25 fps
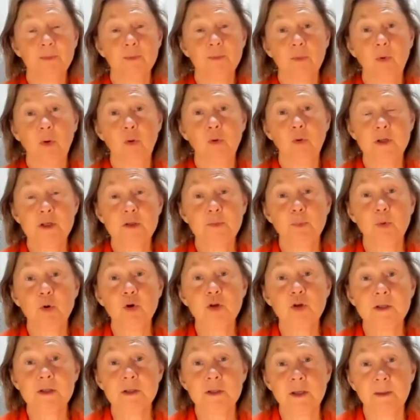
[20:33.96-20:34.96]
all these
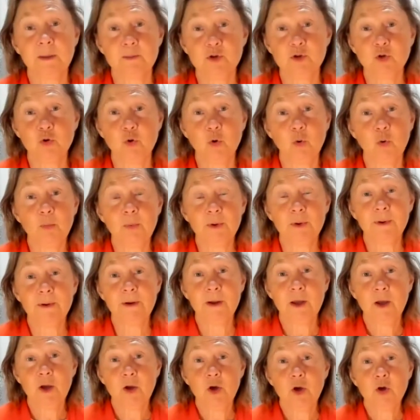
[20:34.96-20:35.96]
poisons absorb.
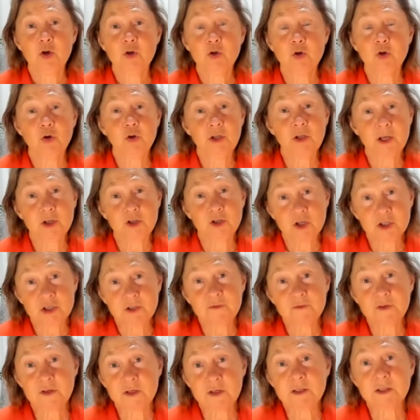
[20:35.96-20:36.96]
So your
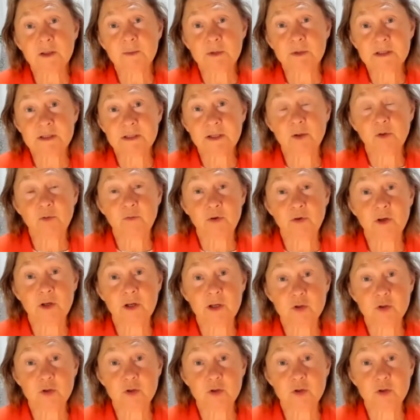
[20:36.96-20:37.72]
digestive system, instead of a,